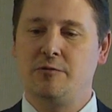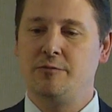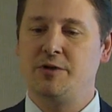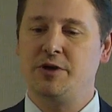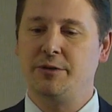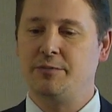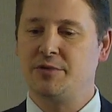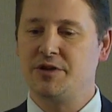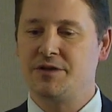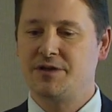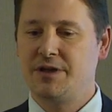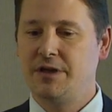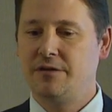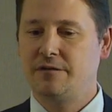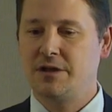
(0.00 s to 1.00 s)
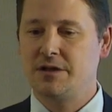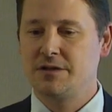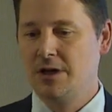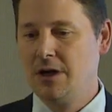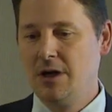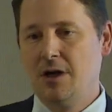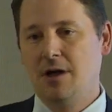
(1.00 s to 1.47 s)
where we're being perceived
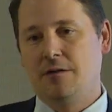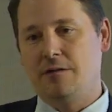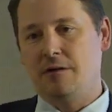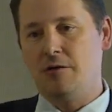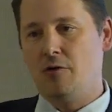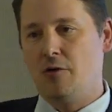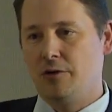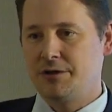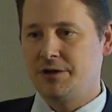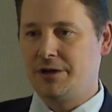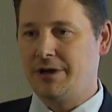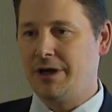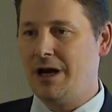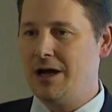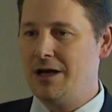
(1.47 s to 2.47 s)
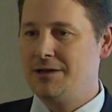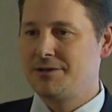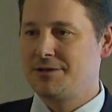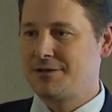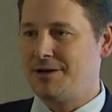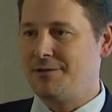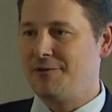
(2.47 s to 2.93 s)
as the Nordic
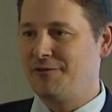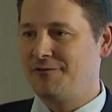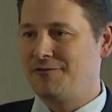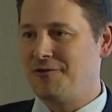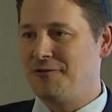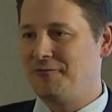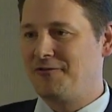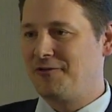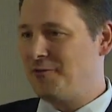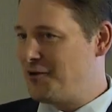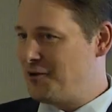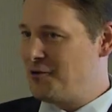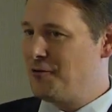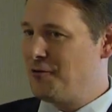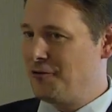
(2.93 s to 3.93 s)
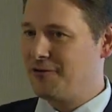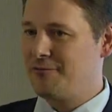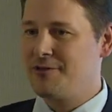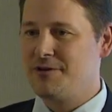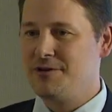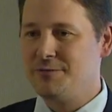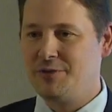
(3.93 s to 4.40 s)
guys coming from the
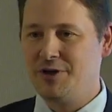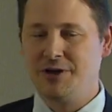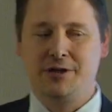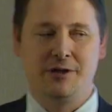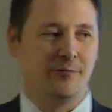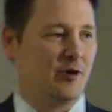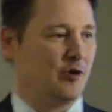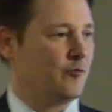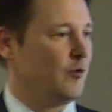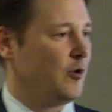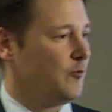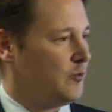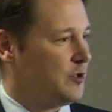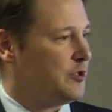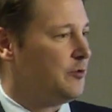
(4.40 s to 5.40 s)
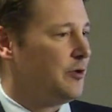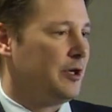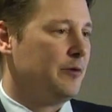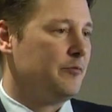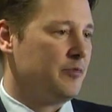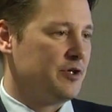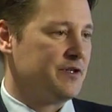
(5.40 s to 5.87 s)
north with an opinion about what we're
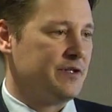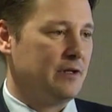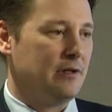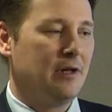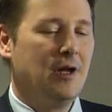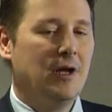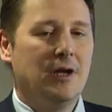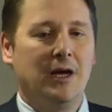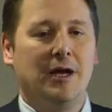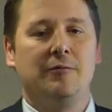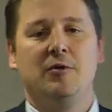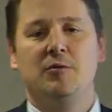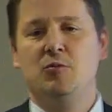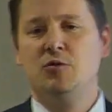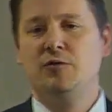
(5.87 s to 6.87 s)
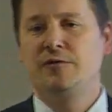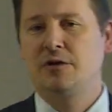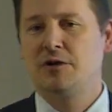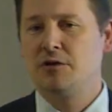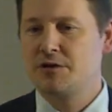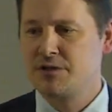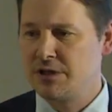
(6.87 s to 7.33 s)
doing in Brazil. And we
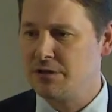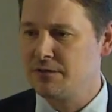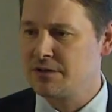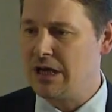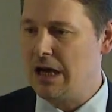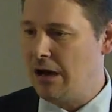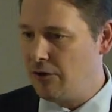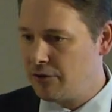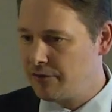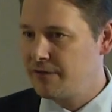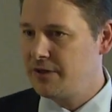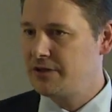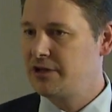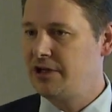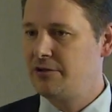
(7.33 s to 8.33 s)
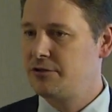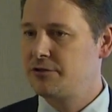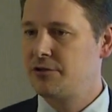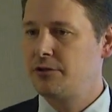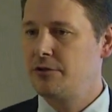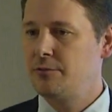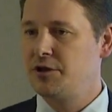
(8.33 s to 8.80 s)
moved ourselves out of that
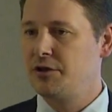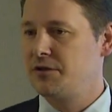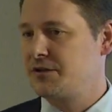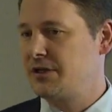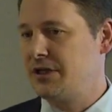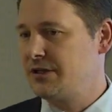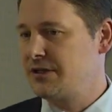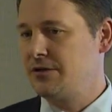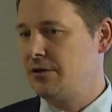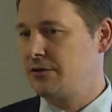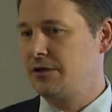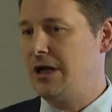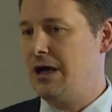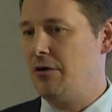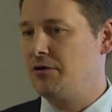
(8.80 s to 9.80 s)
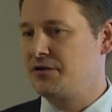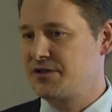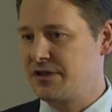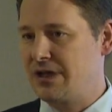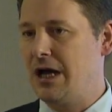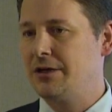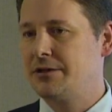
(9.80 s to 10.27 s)
territory, because that is not our
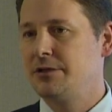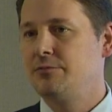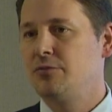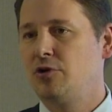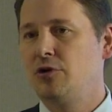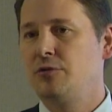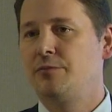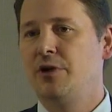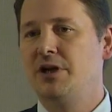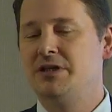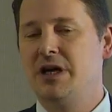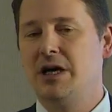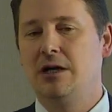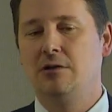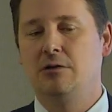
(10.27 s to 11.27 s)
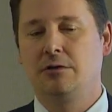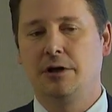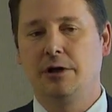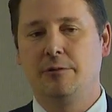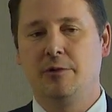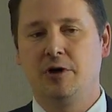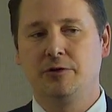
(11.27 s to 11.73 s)
starting point, by
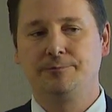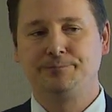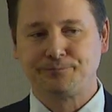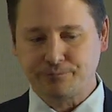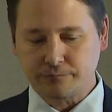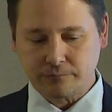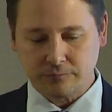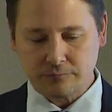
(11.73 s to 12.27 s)
dialoguing about,